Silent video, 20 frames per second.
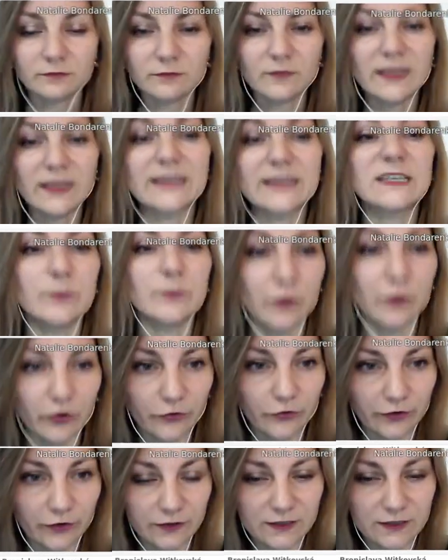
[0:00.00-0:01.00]

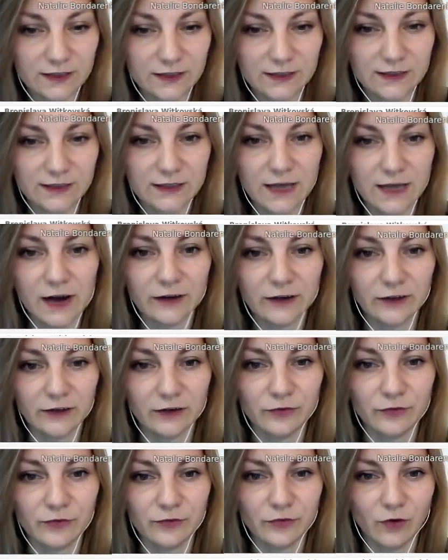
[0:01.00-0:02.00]
experiences,
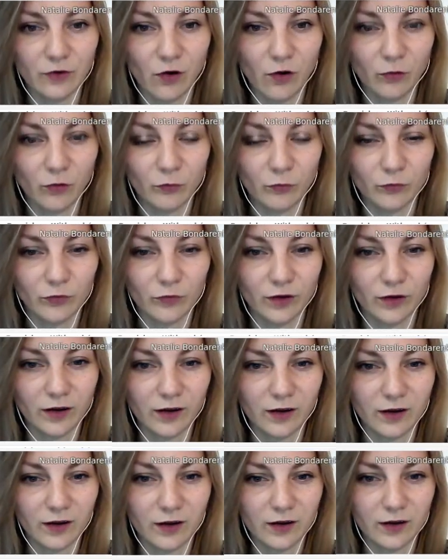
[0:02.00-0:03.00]
starting from
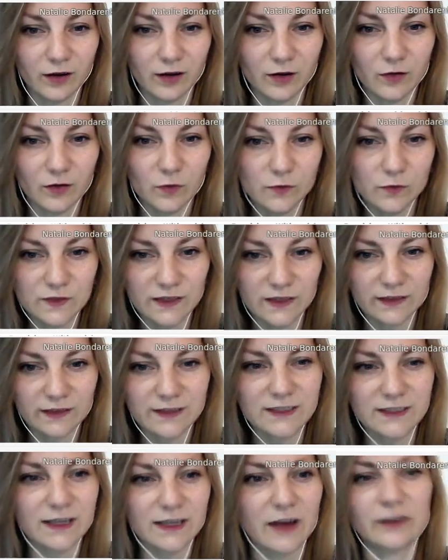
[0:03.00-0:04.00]
cuisine,
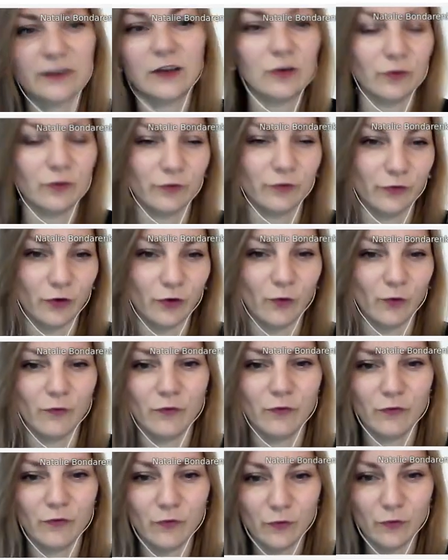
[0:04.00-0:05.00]
starting from
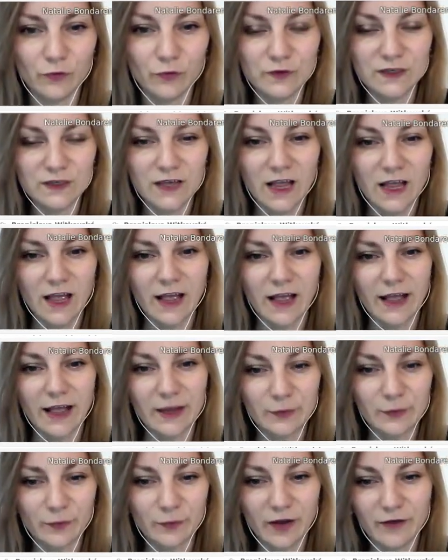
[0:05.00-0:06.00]
food
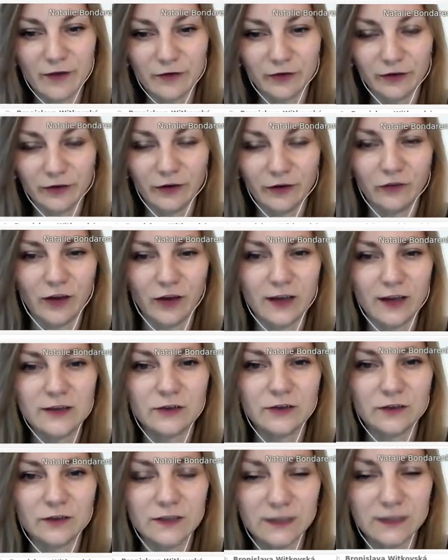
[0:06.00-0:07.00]
and beverage, and
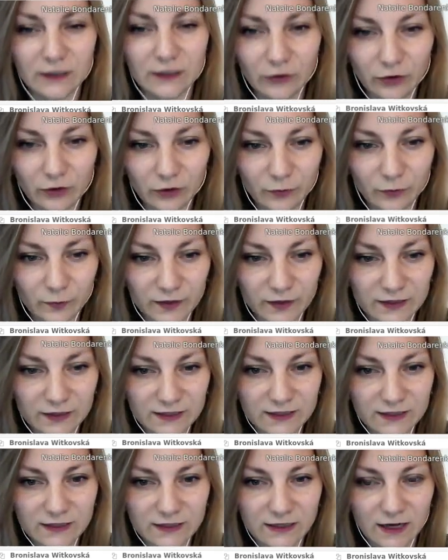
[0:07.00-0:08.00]
continue
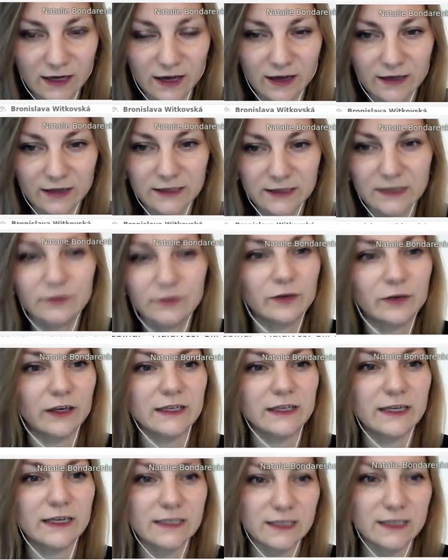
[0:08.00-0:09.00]
with
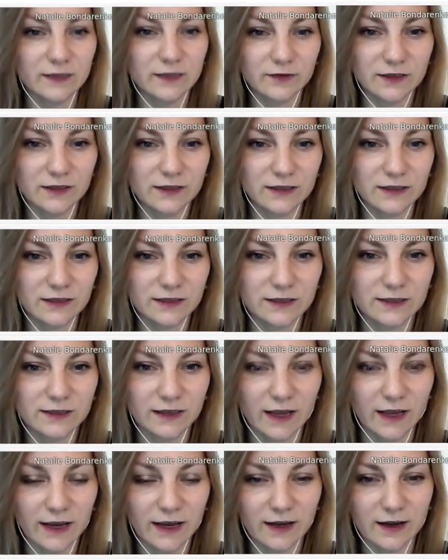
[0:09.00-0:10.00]
different activities
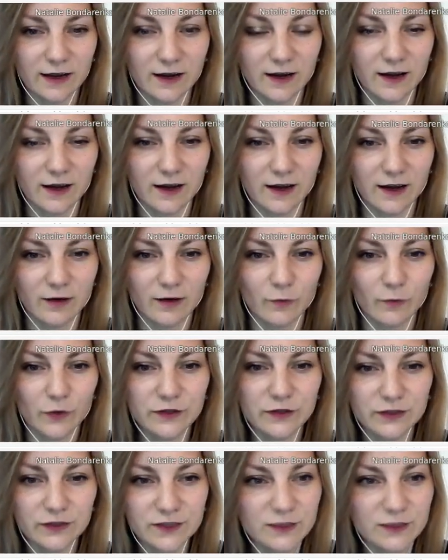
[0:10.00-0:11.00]
like
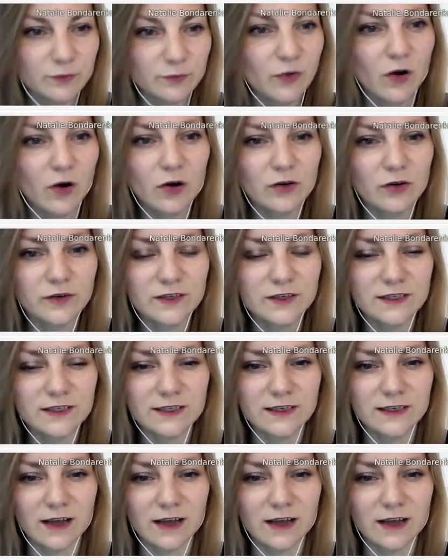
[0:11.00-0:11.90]
water sports,